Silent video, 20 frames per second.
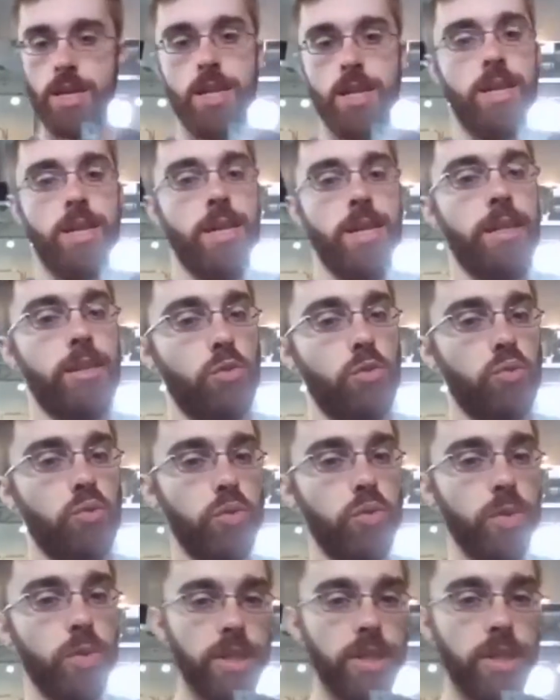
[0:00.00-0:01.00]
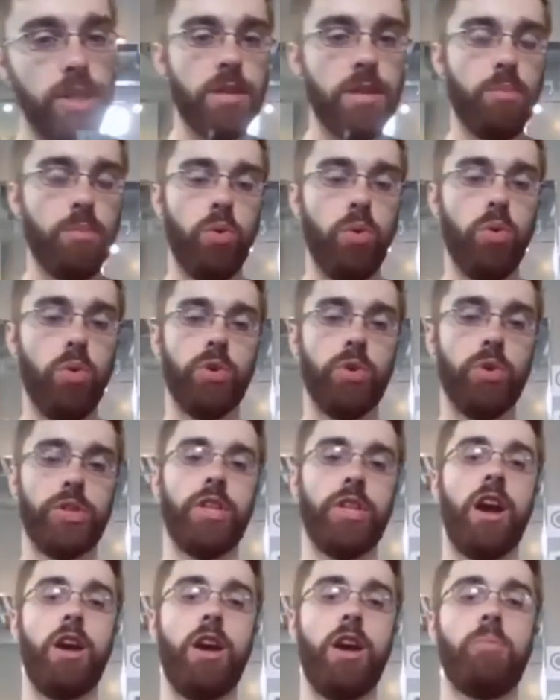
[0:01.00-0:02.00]
It's really important. Our
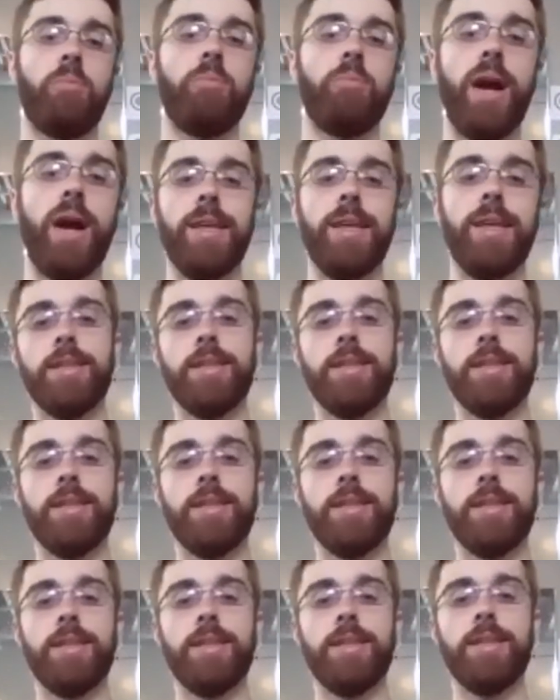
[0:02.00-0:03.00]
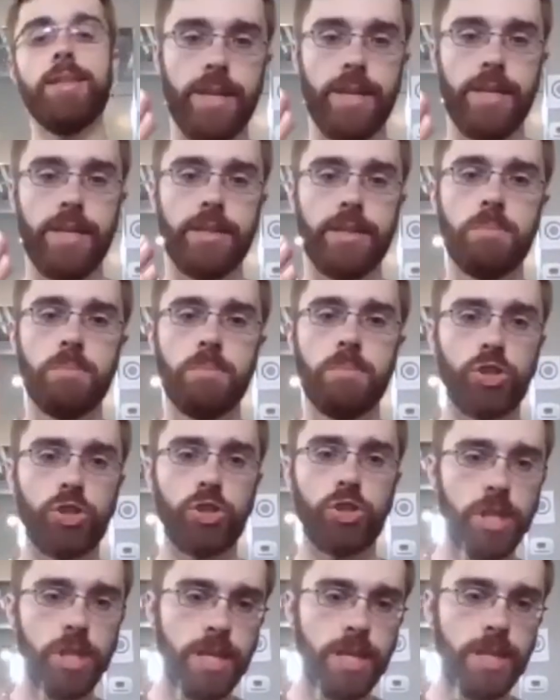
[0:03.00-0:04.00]
body is an adaptation
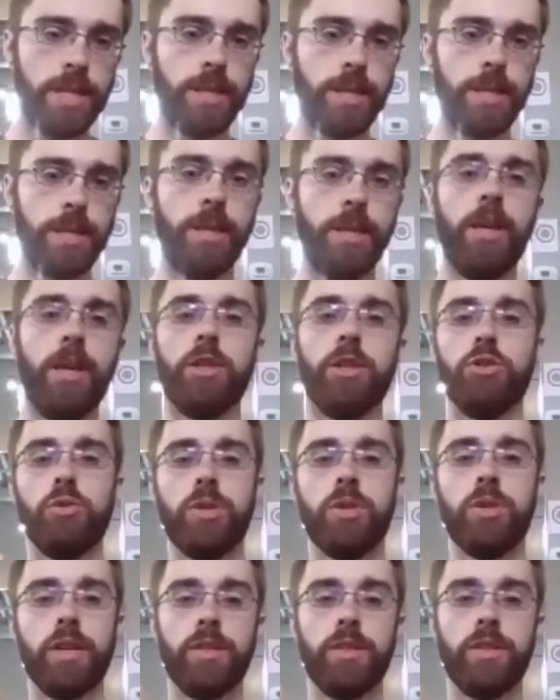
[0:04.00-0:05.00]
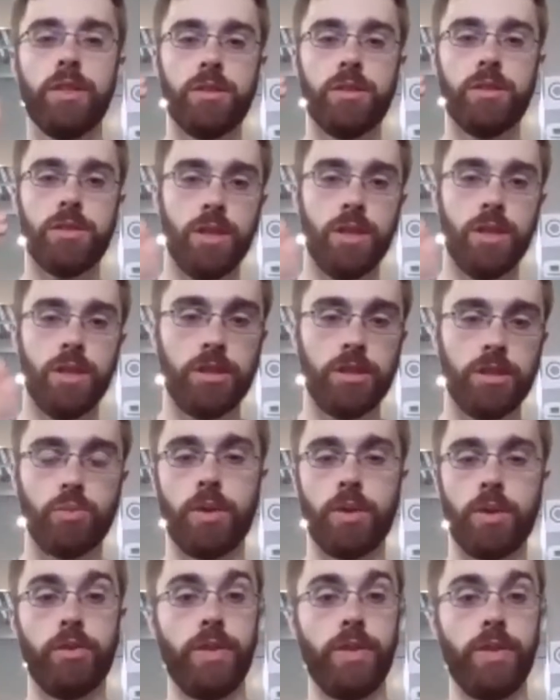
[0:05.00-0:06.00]
machine. You give it a stimulus, whether
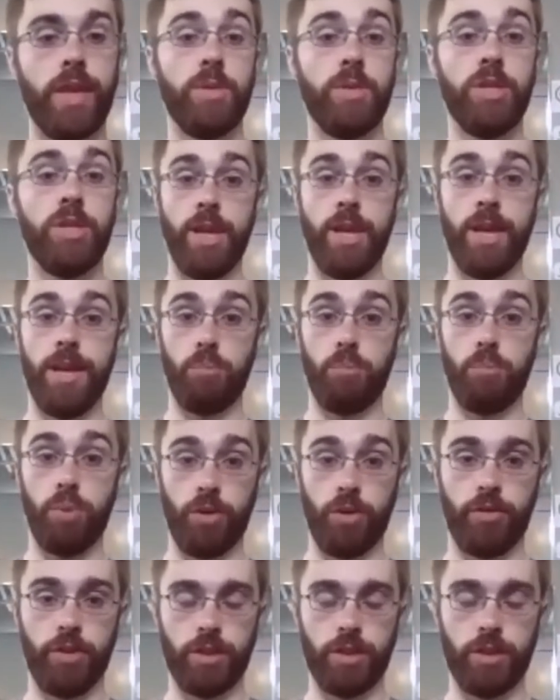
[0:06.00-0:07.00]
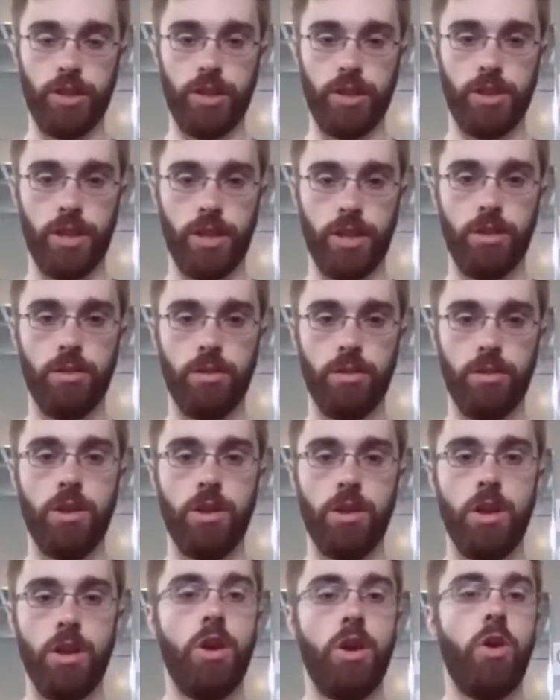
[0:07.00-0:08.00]
that be staying perfectly still
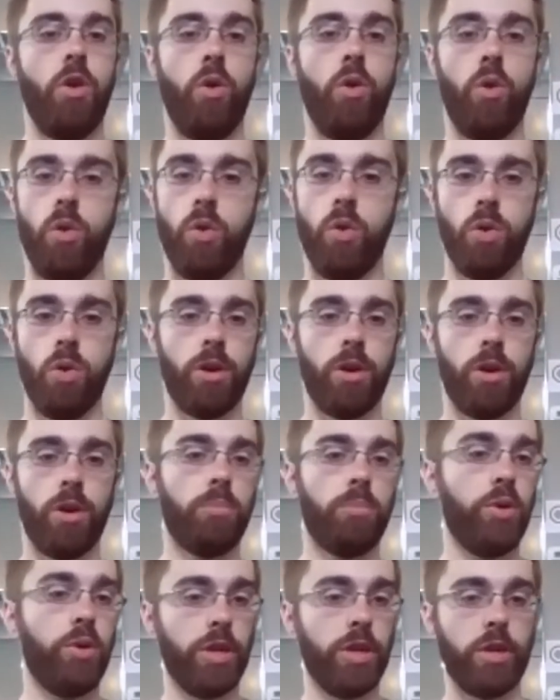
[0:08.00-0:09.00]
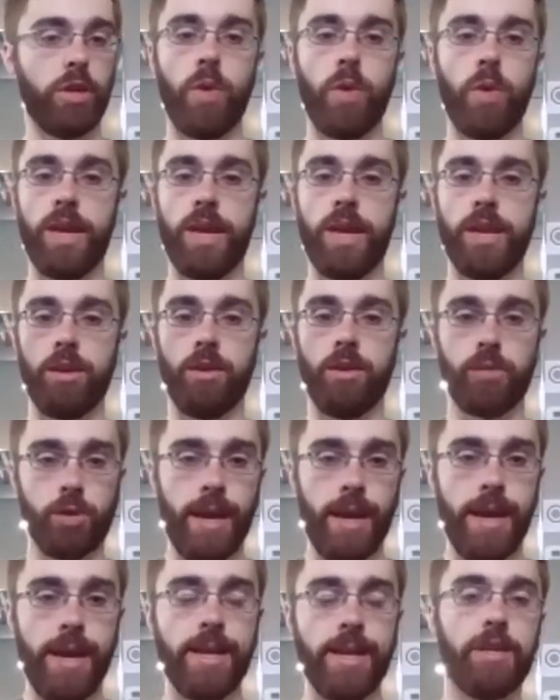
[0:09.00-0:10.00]
or putting weight over your head, and your
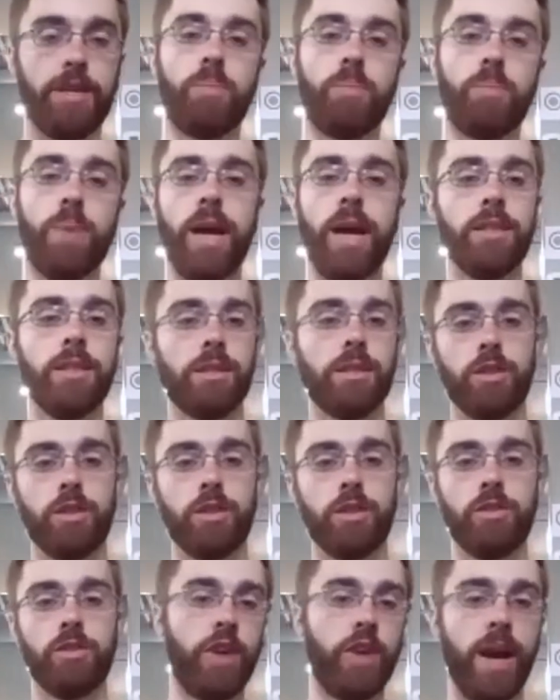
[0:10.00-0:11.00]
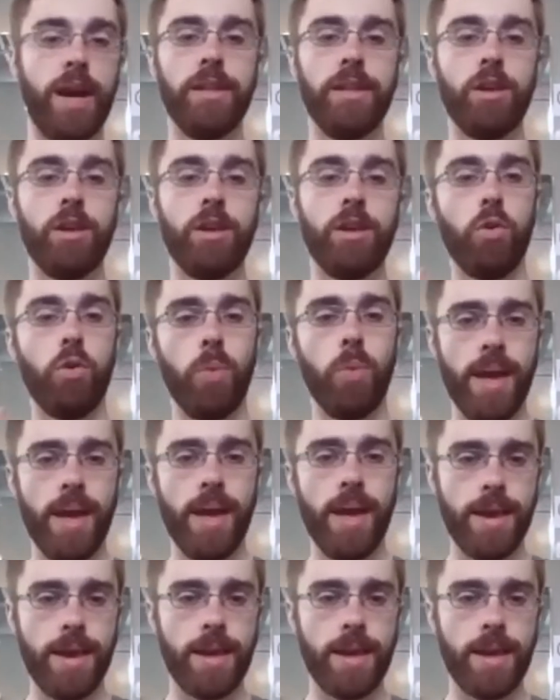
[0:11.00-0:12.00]
body's going to find a way
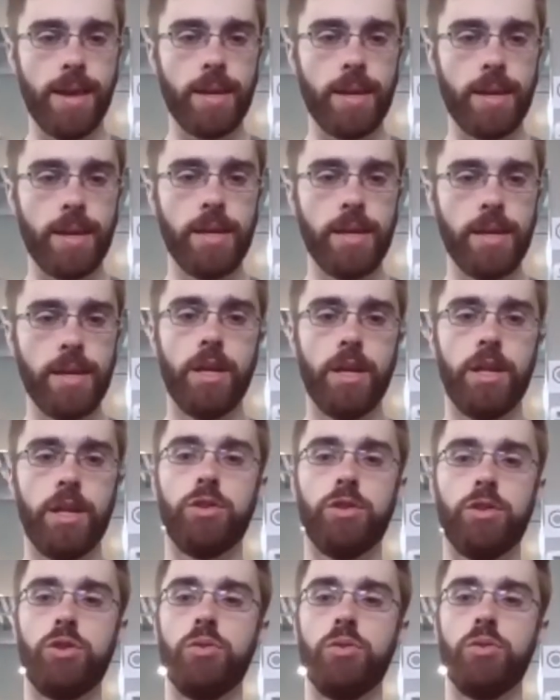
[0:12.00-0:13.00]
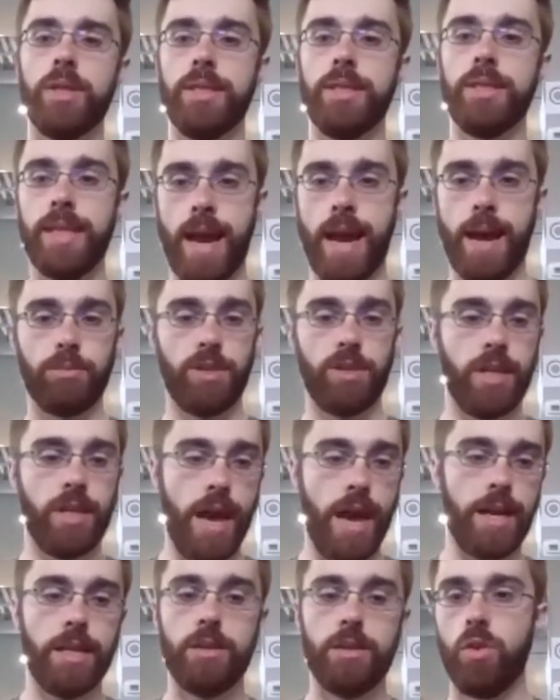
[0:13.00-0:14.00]
to adapt to that. It is going
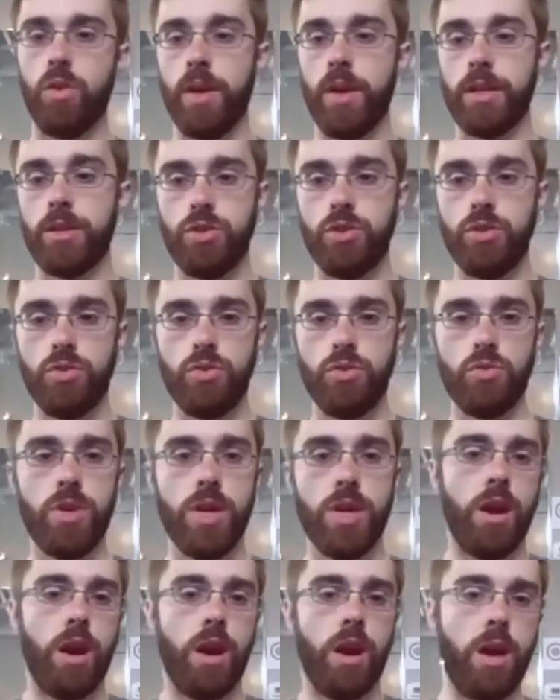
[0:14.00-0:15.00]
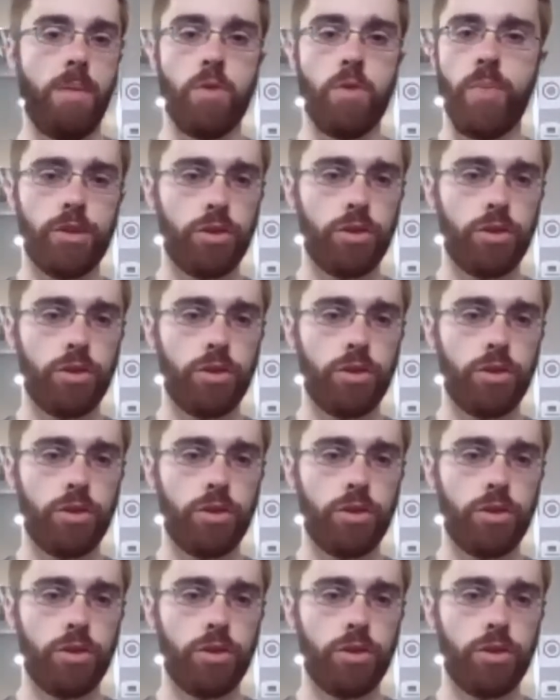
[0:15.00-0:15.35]
to make your muscles